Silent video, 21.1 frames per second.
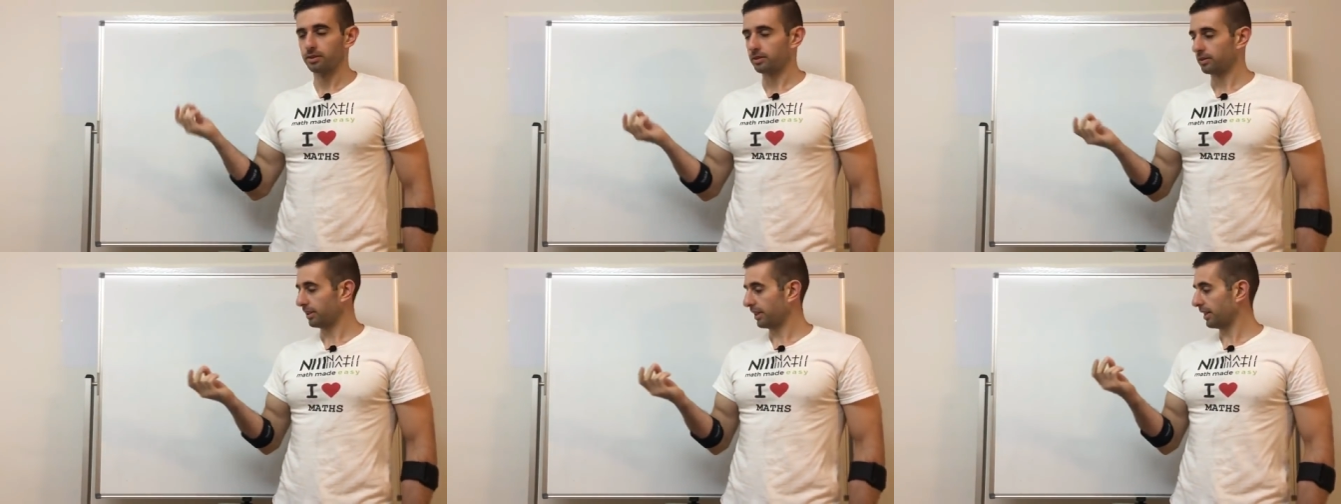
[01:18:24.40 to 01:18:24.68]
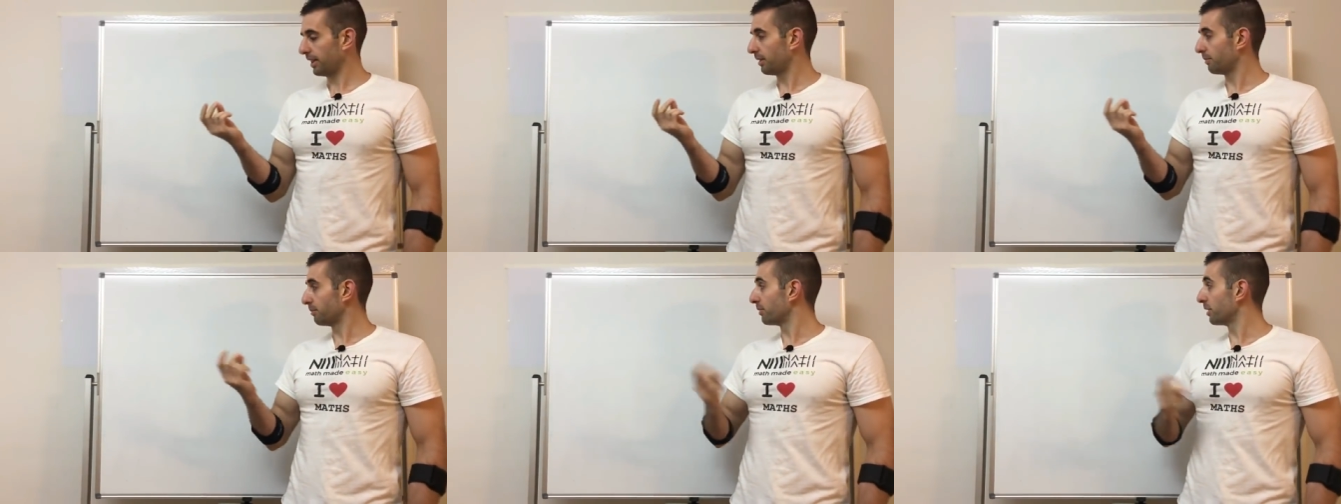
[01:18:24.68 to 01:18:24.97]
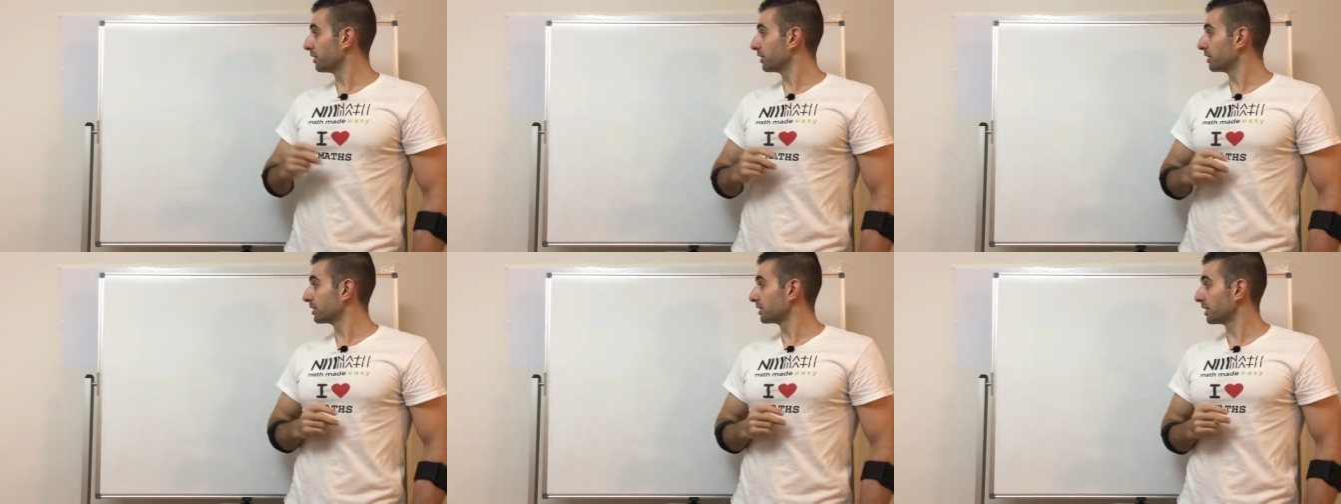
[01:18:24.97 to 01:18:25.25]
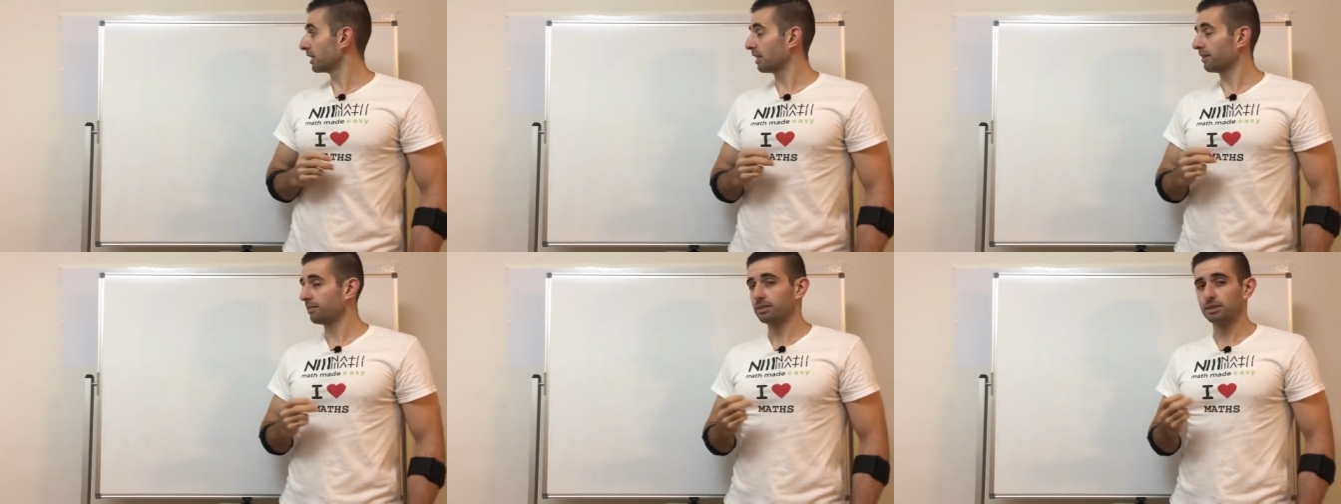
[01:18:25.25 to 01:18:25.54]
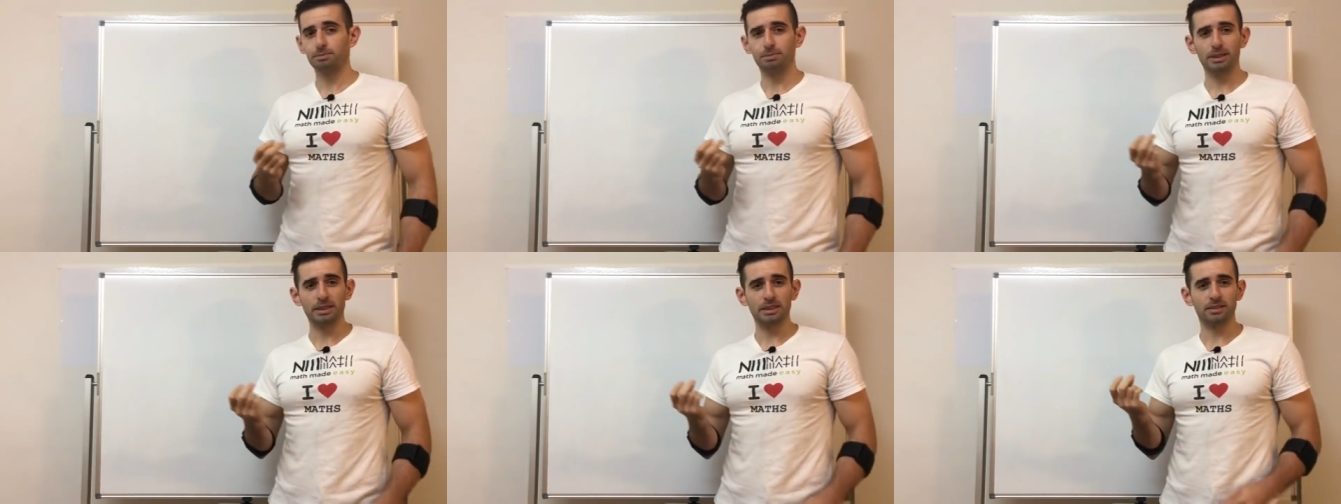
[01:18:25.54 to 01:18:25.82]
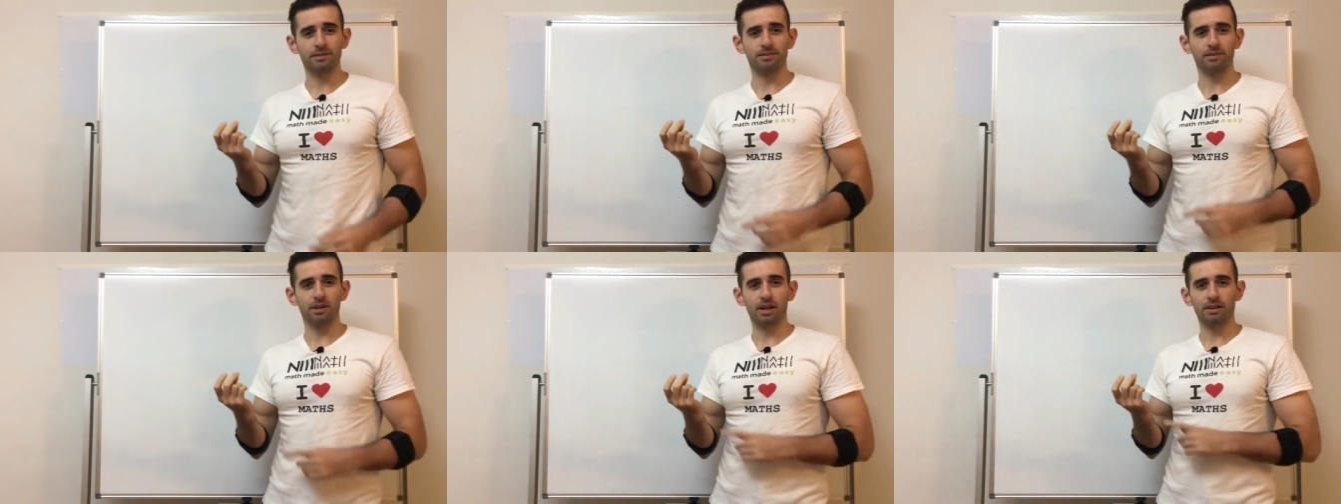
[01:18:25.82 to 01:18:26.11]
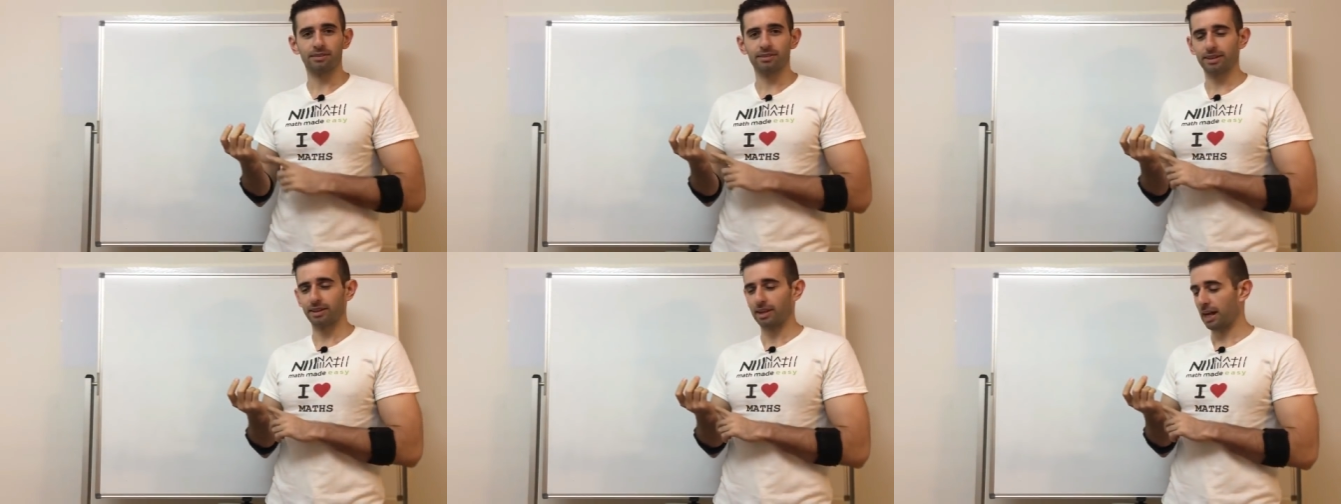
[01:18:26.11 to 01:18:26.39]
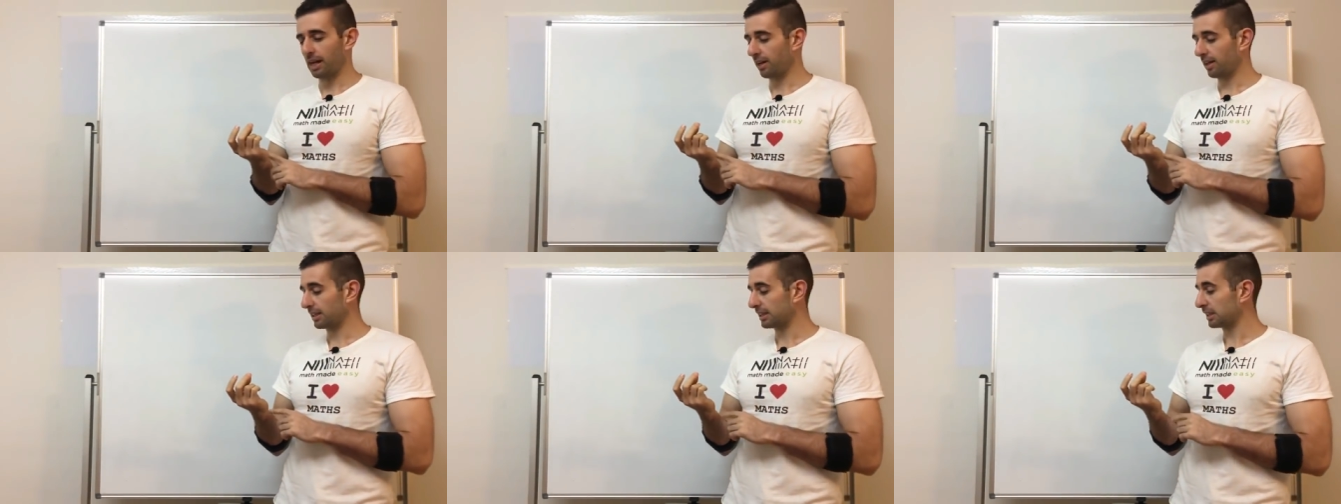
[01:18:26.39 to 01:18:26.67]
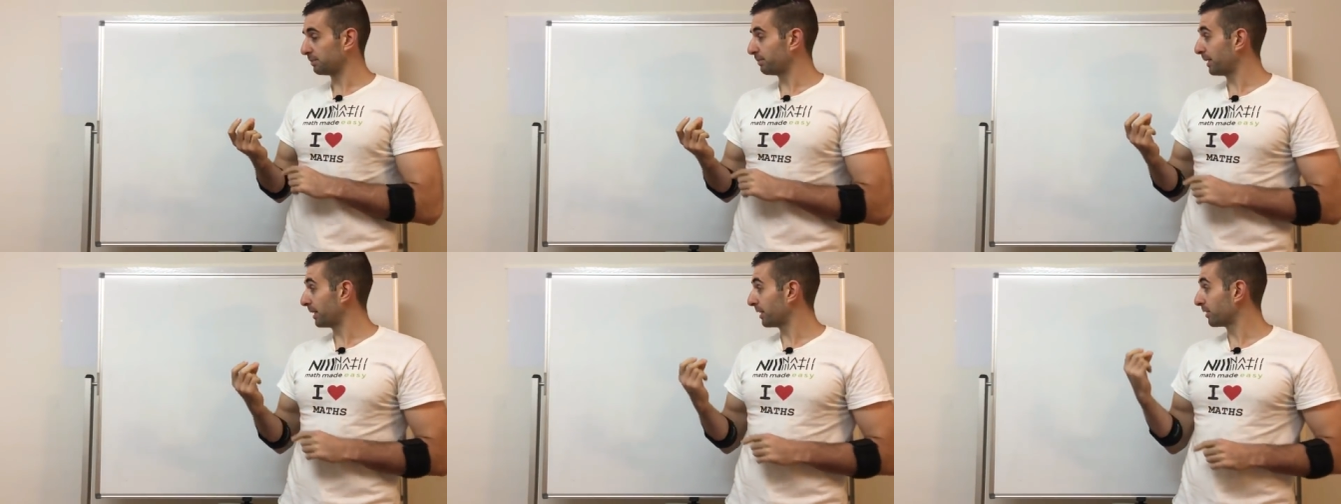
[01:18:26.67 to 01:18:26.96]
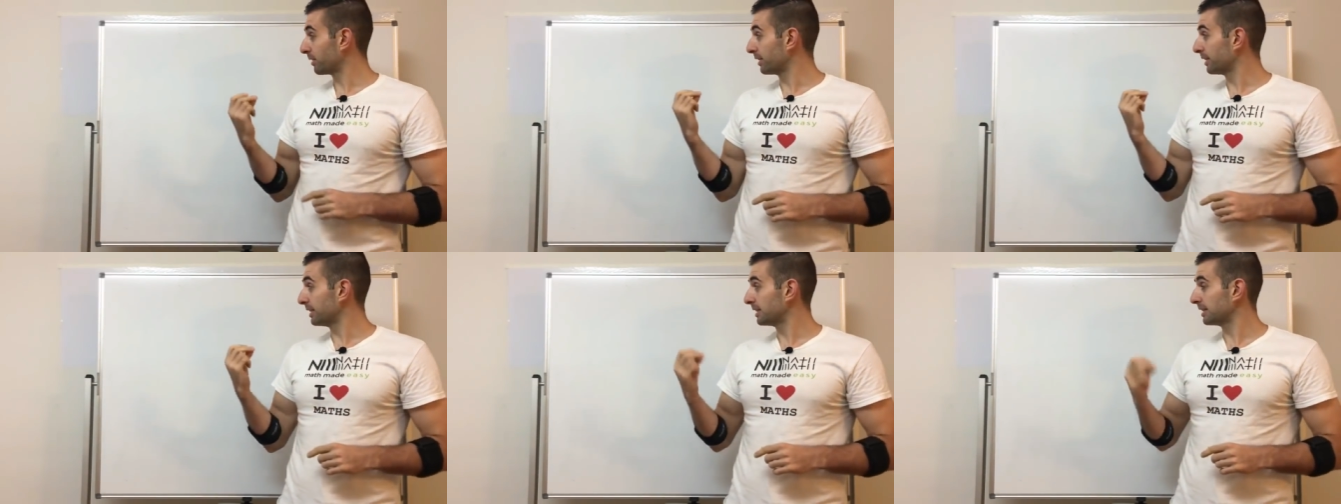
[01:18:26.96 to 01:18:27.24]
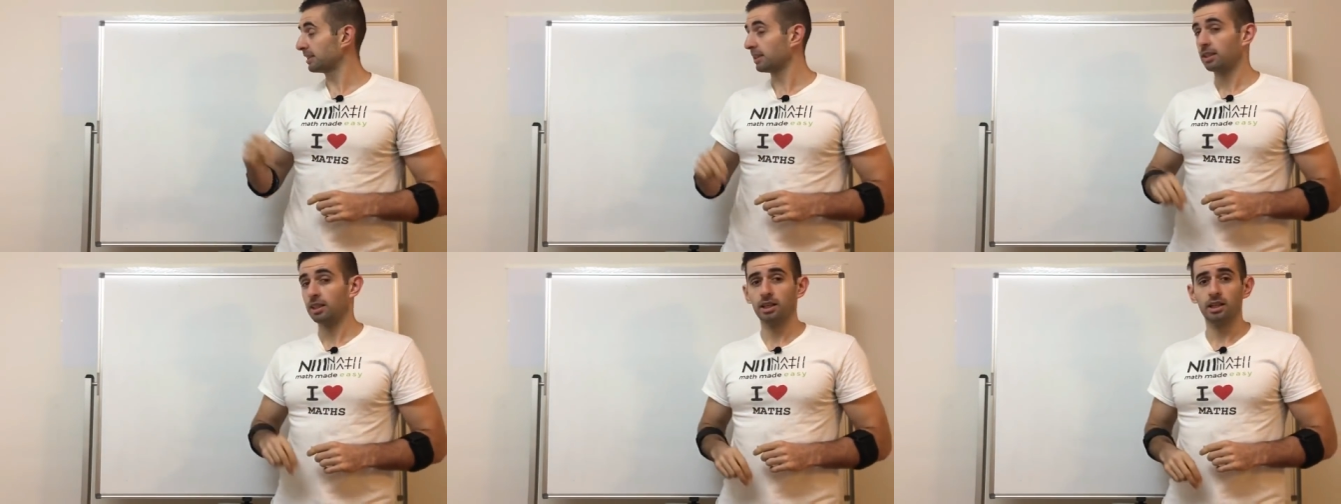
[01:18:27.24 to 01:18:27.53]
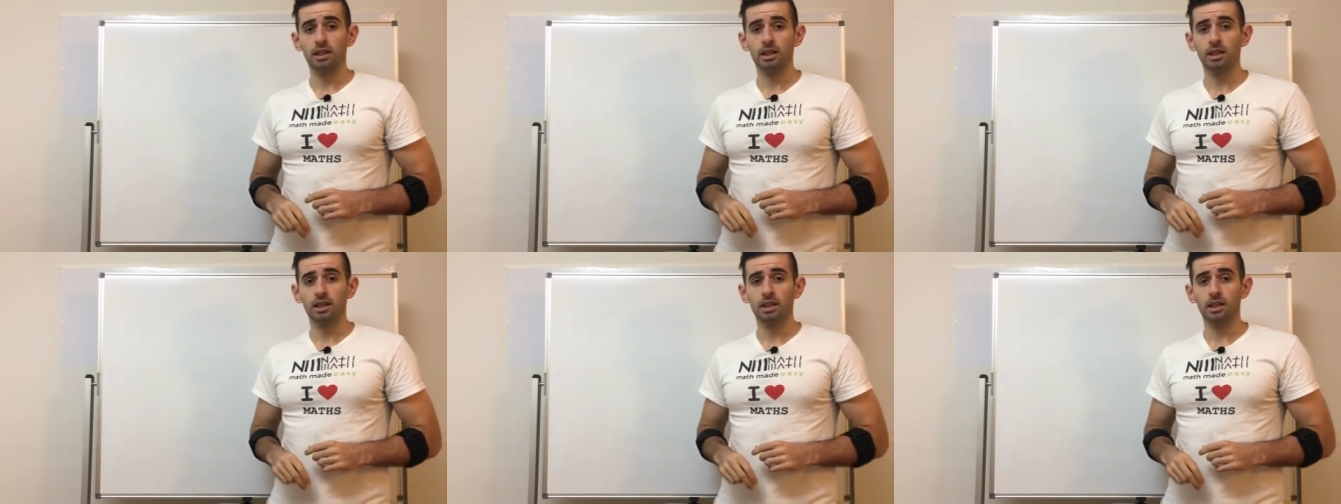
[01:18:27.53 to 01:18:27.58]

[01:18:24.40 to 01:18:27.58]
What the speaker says: Damn, don't you just love this? Best 5K I spent on this.